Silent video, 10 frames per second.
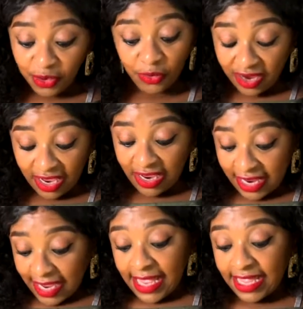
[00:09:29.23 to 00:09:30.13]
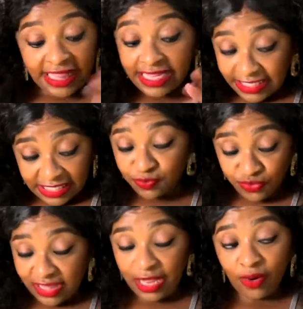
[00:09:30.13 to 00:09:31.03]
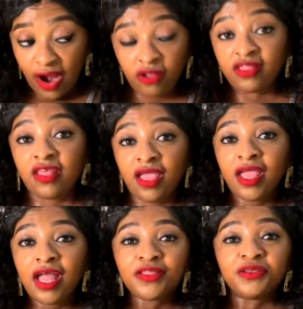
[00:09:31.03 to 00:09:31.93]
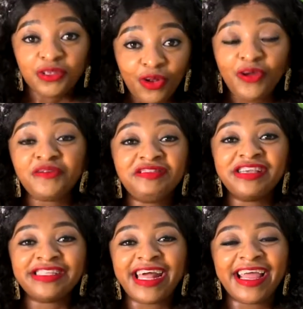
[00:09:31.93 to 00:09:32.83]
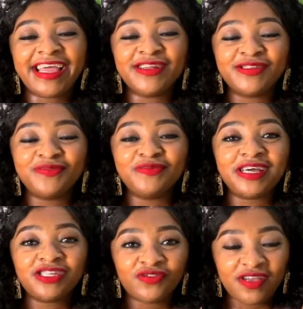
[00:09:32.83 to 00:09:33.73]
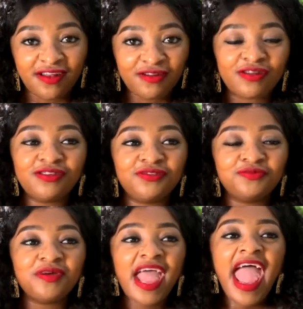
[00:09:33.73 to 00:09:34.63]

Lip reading: Okay? Yeah, let's just put that one out there. There's a lot of things that I can do that you cannot do.